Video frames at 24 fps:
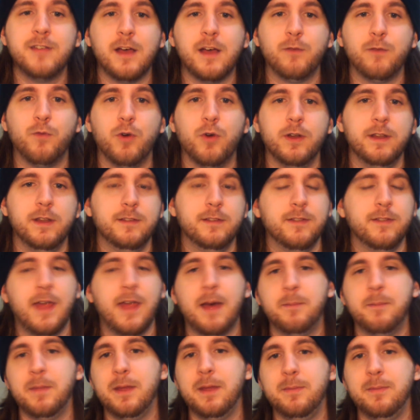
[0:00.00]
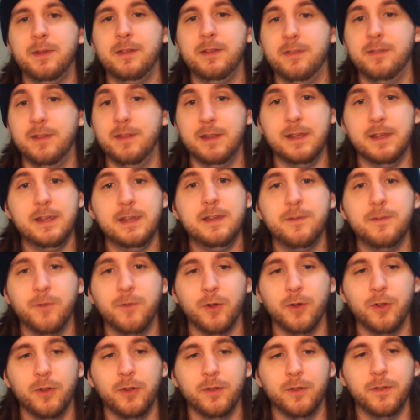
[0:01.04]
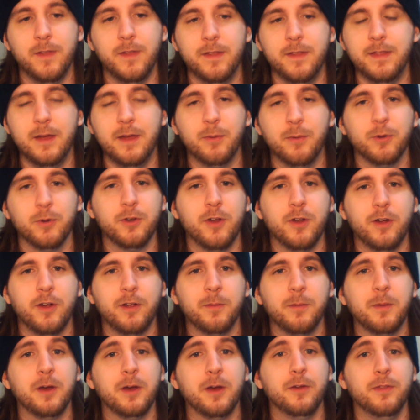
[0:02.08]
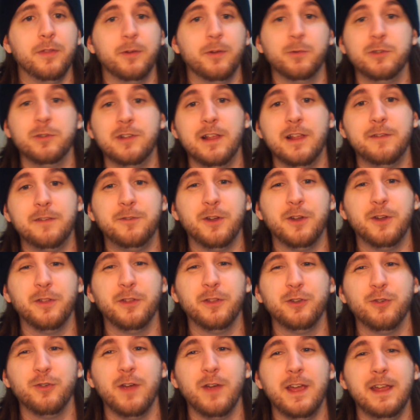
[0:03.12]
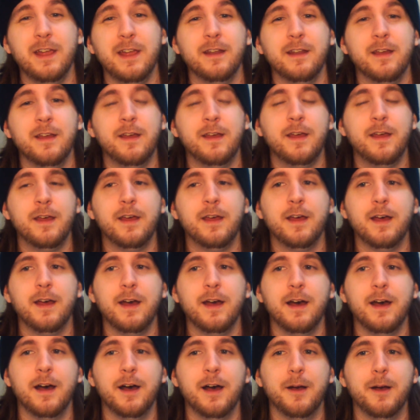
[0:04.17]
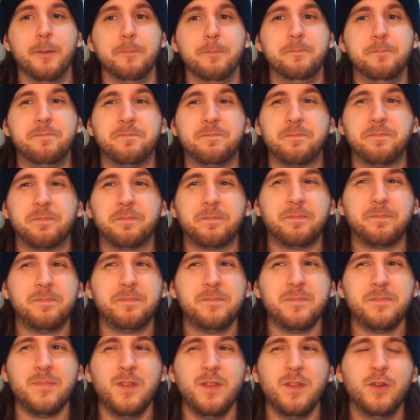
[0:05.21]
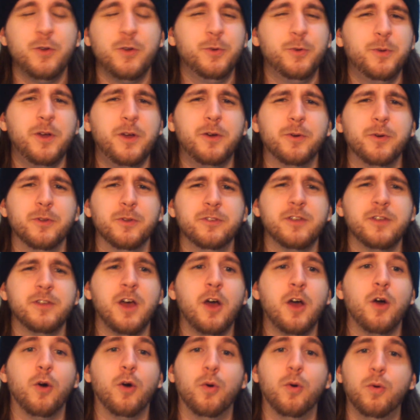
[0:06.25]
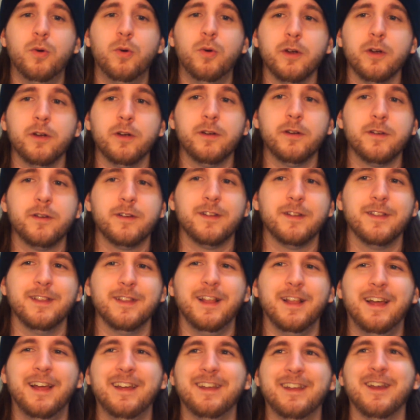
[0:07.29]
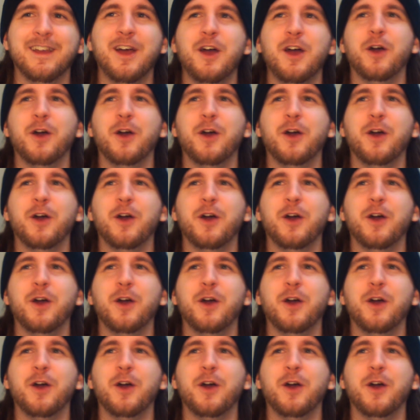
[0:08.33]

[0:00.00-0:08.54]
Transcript: have one, is that maybe the evil that they were talking about that was left on the train? Um, who knows? Or, like,